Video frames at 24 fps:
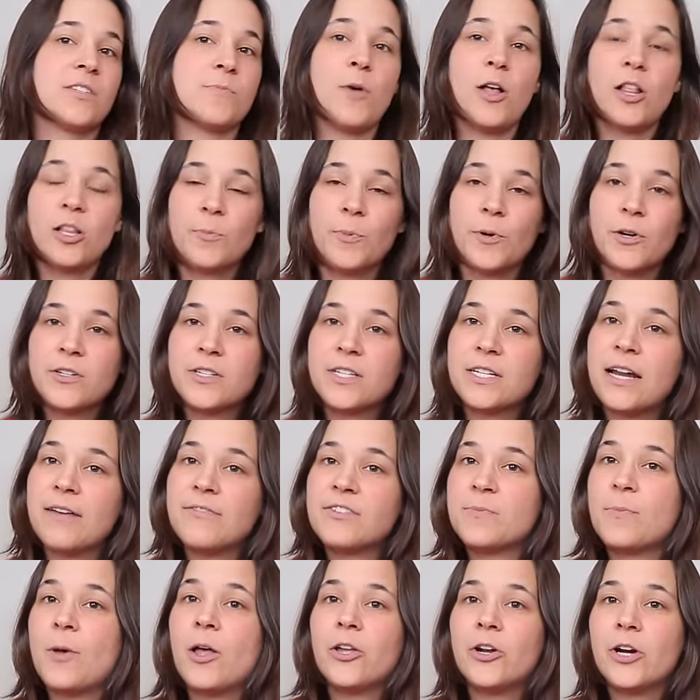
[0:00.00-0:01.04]
a smaller person, I
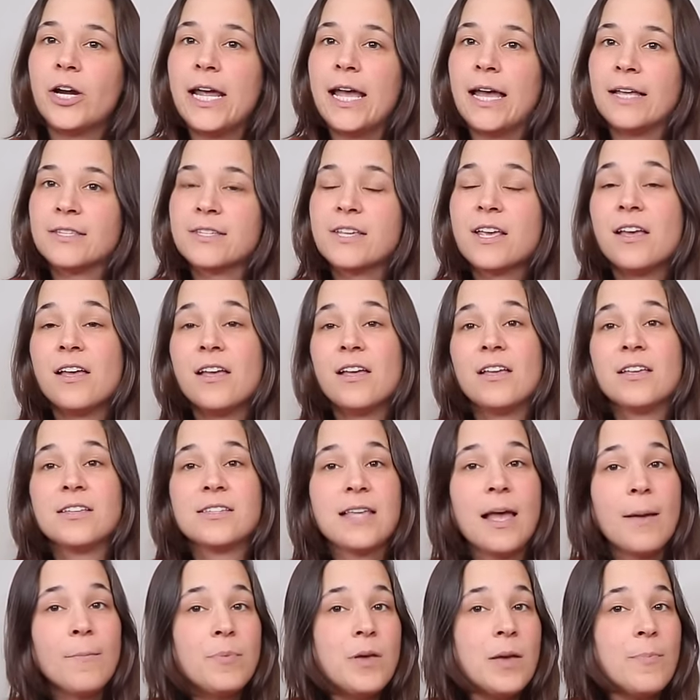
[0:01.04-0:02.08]
have smaller hands.
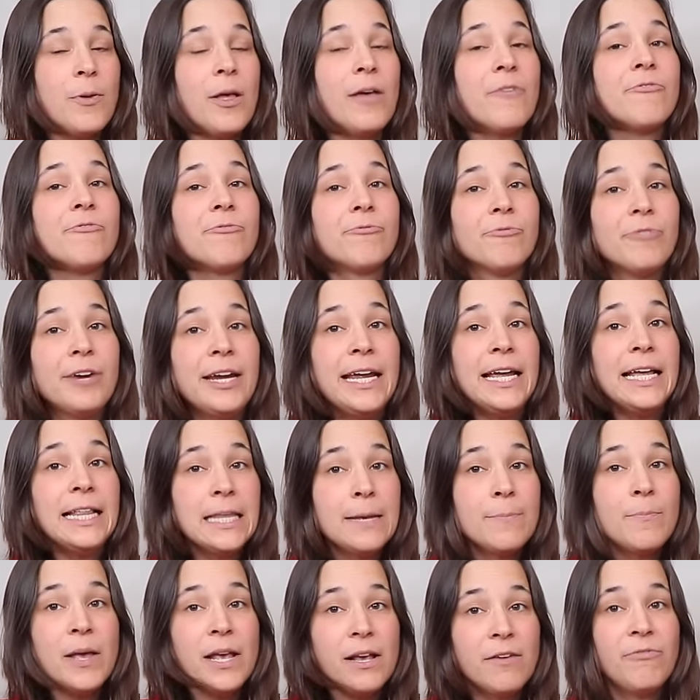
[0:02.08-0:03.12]
Some people have
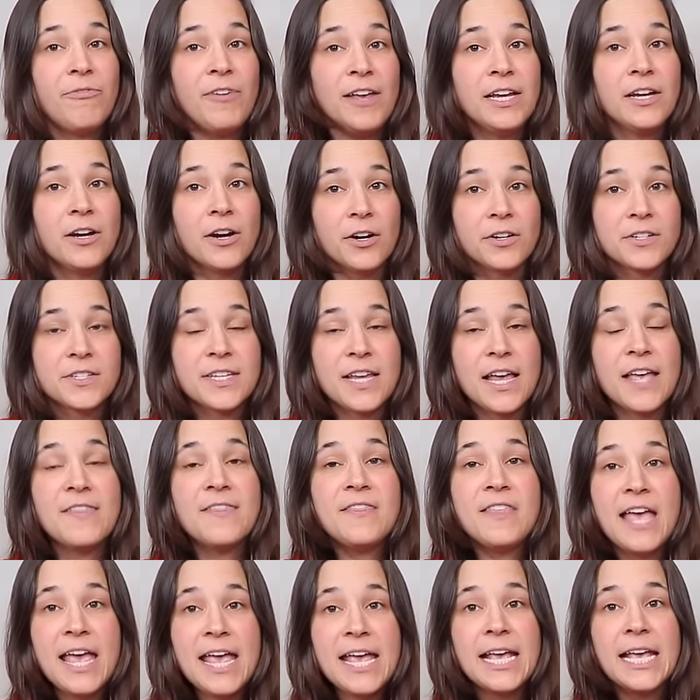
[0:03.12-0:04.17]
really big fingers,
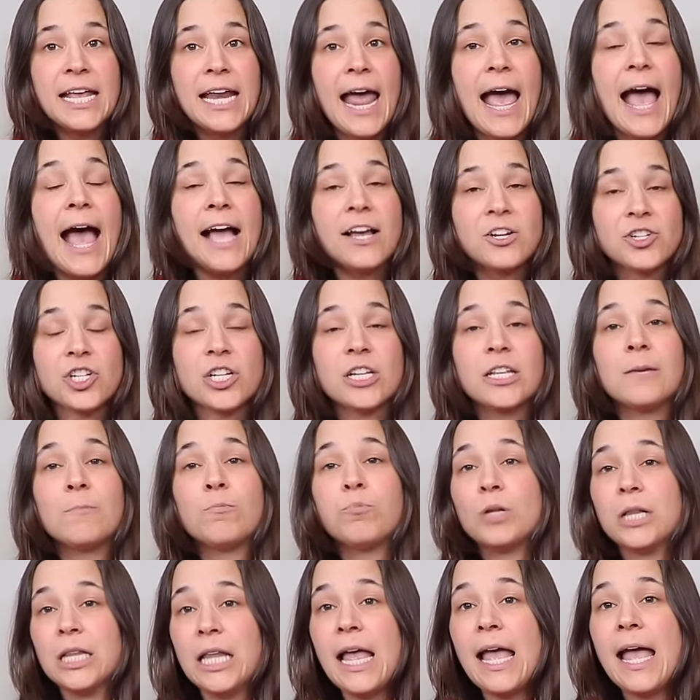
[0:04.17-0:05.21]
and they can actually
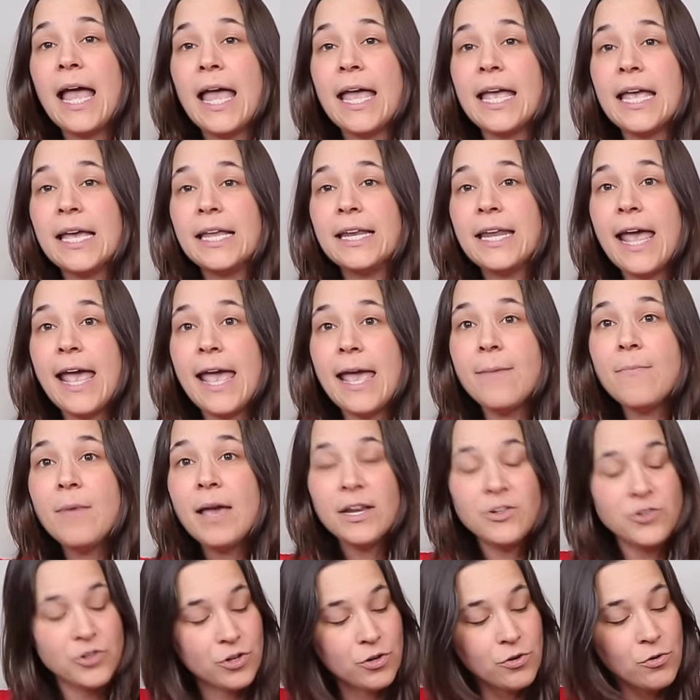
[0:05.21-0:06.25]
play an A
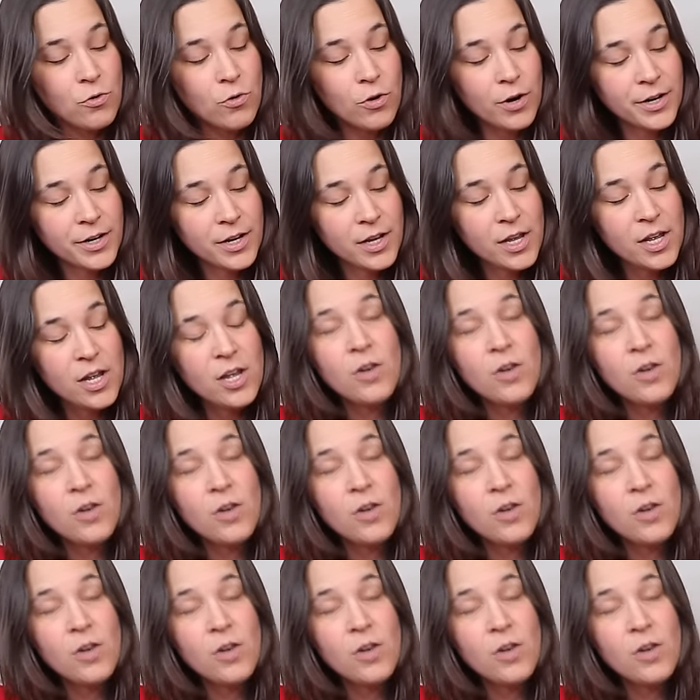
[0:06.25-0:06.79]
major chord